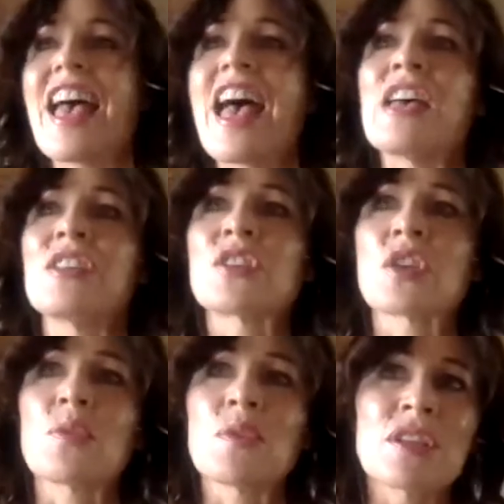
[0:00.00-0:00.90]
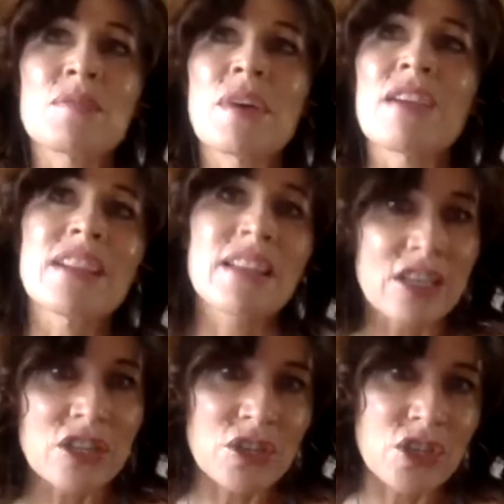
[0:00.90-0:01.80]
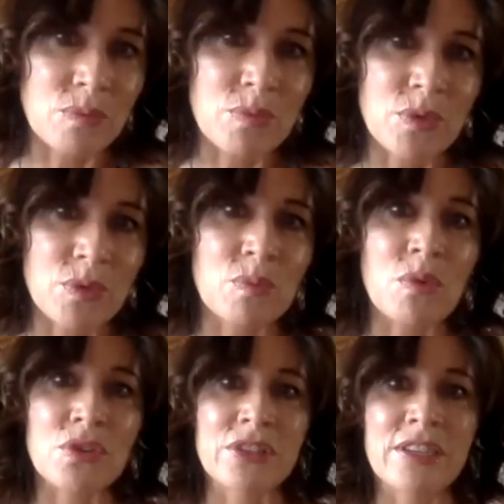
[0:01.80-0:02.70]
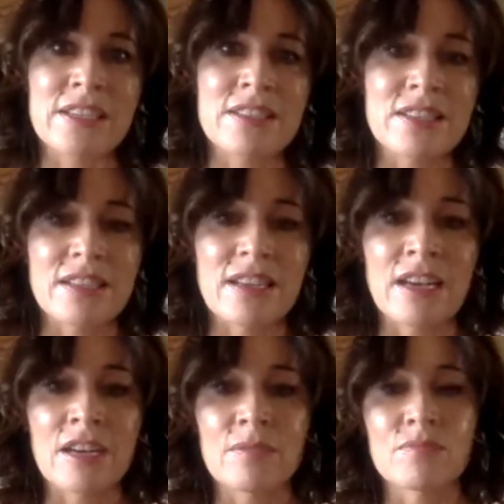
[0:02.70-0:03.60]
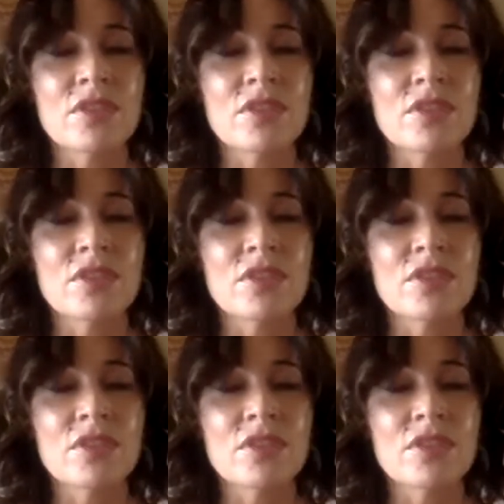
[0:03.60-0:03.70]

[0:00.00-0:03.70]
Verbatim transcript: And so, within my relationship with water, and um,